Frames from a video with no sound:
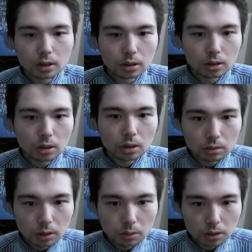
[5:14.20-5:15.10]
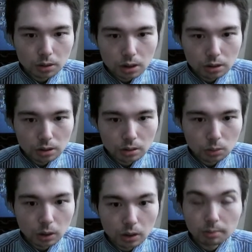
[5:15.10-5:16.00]
Not only was this
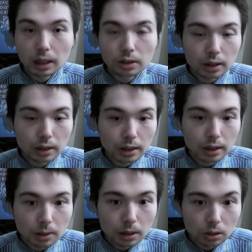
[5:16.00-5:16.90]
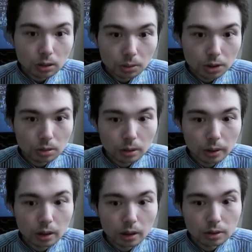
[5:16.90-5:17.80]
one of black's ideas, but also
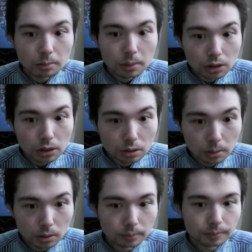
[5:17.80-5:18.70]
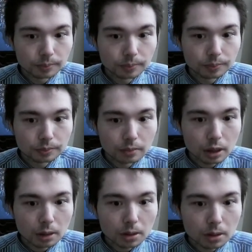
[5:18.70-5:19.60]
going after the b2 pawn.
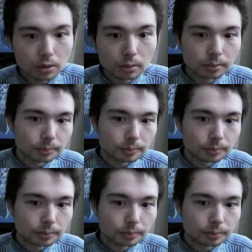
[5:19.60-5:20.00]
Knight b4.